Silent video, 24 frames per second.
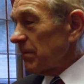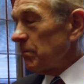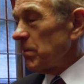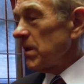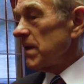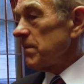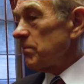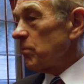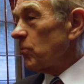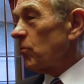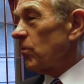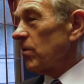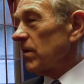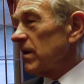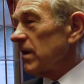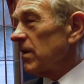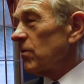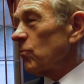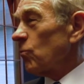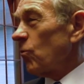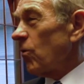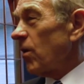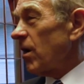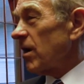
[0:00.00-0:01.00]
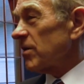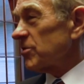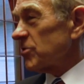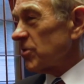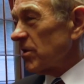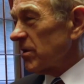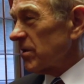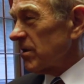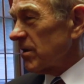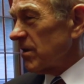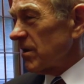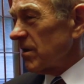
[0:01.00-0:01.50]
The people in
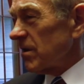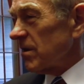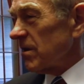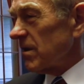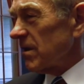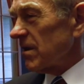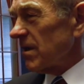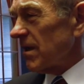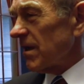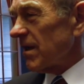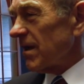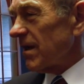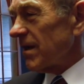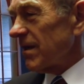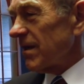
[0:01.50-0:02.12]
Washington, the